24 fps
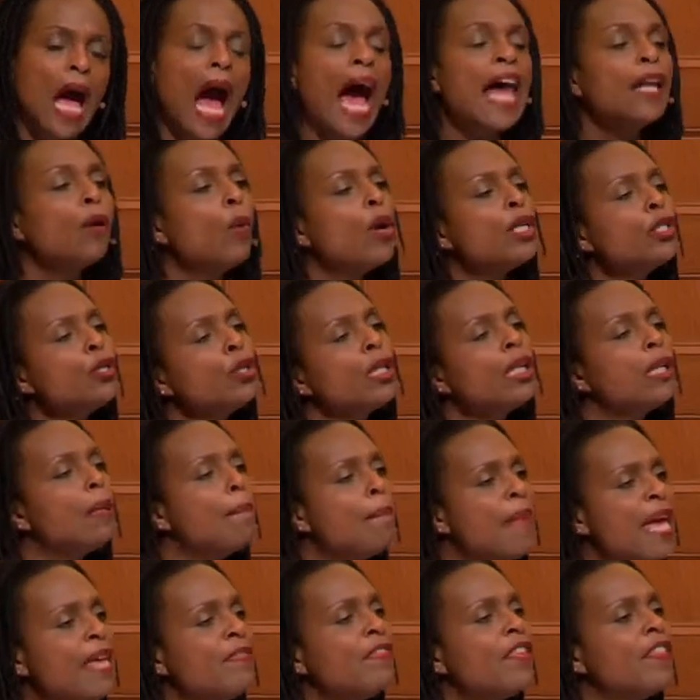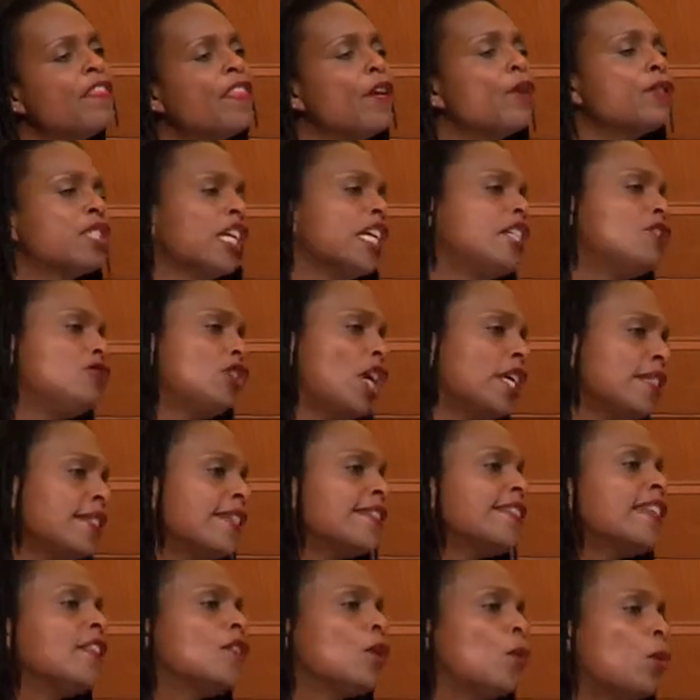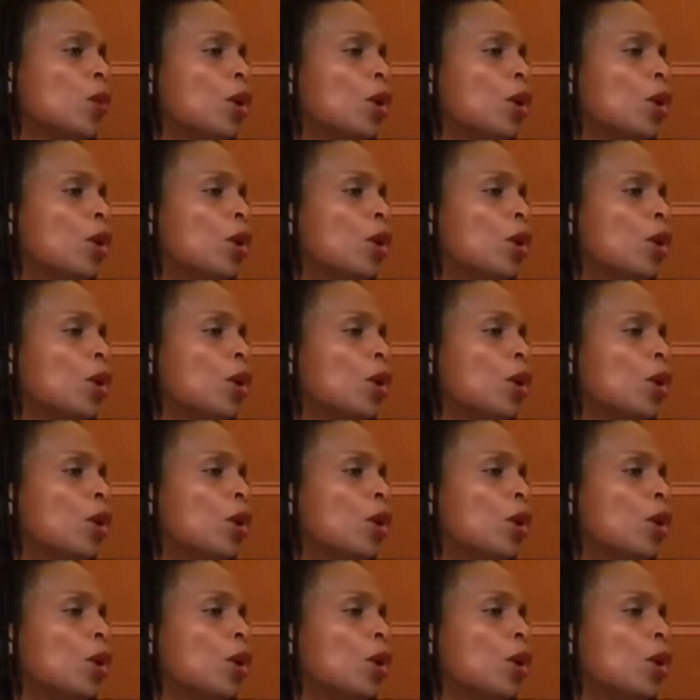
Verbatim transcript: I don't want you to lament that there's injustice in the